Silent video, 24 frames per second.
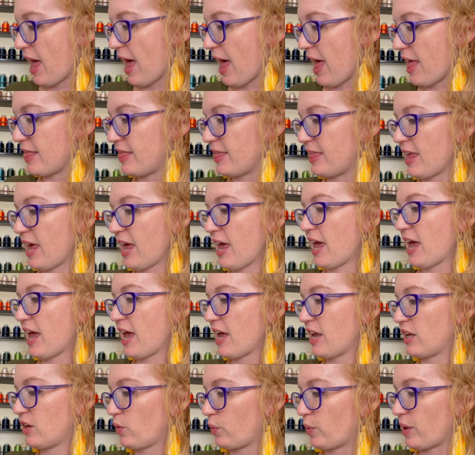And
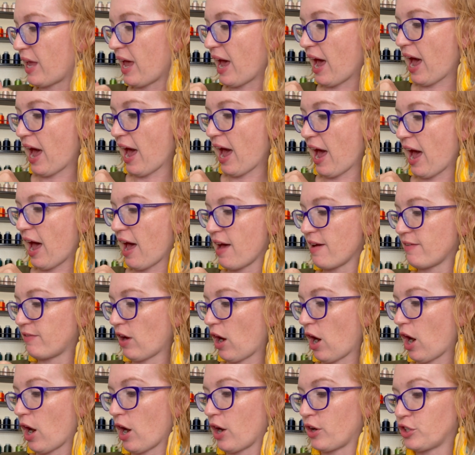then we have
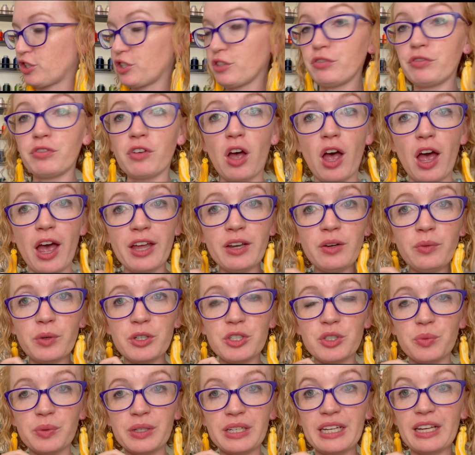our chiffon,
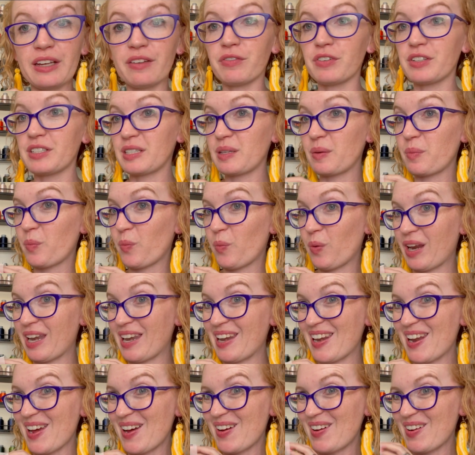which we need for some
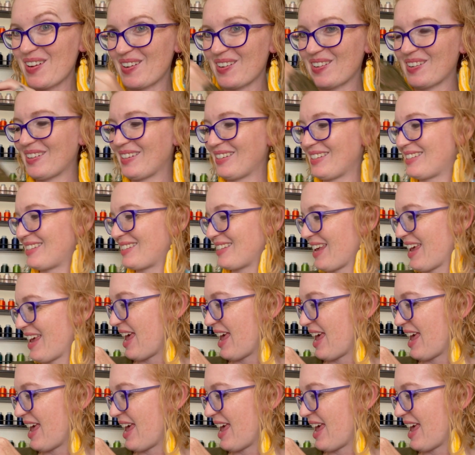windows.